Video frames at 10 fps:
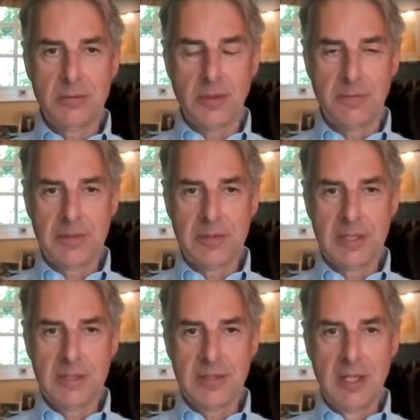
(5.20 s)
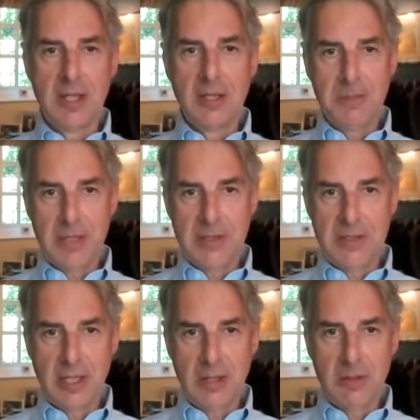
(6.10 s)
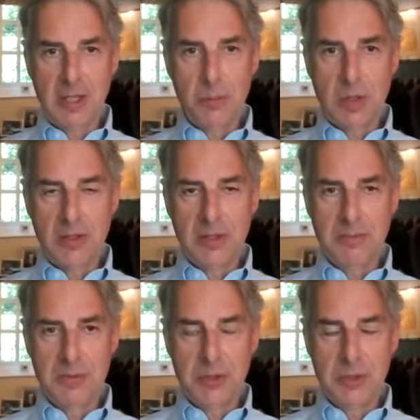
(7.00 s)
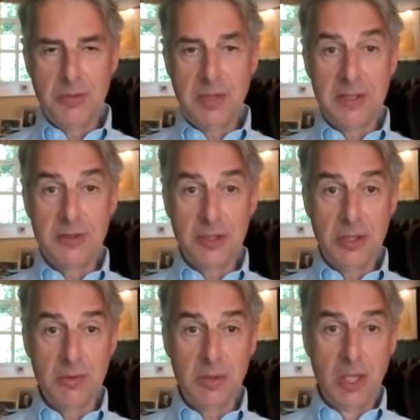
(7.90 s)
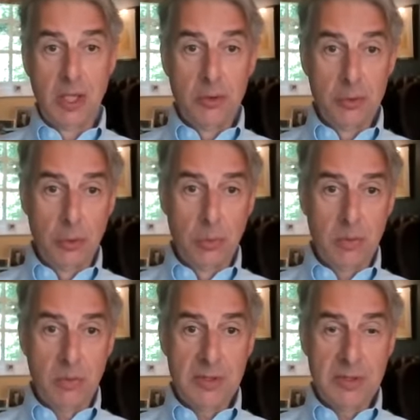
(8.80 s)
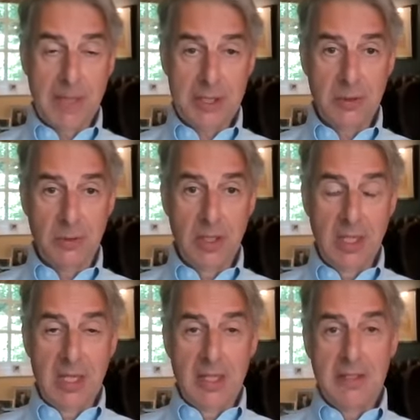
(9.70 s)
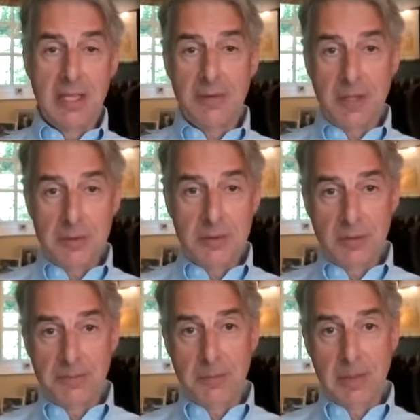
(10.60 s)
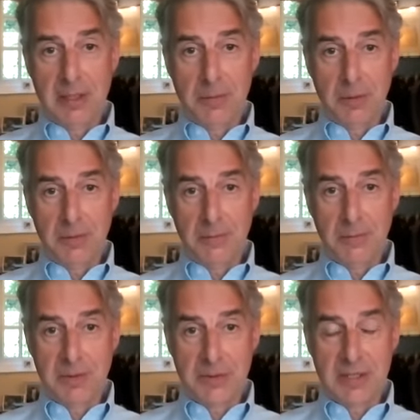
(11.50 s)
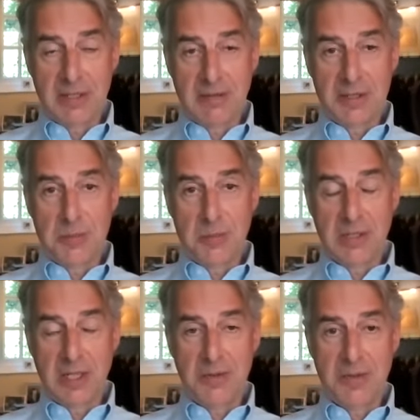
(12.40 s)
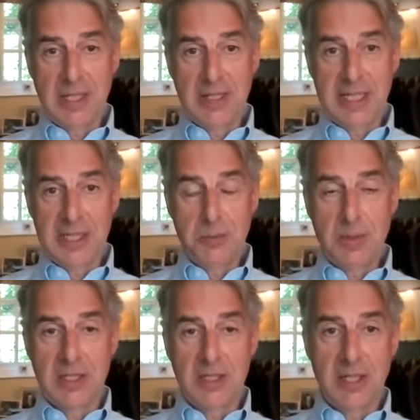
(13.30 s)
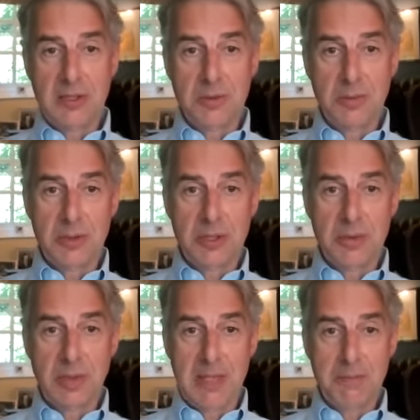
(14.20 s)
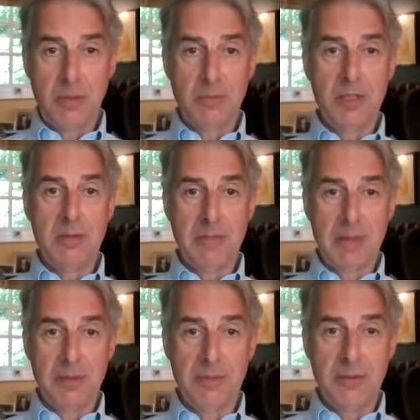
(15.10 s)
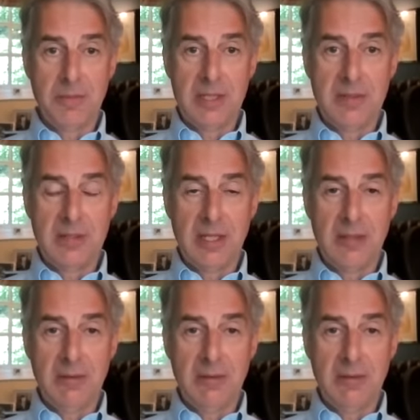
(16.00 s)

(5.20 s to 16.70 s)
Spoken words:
for Offices, the BCO, and welcome to this new normal special. Now, those who are familiar with the series will know that each week I talk to a prominent member of the BCO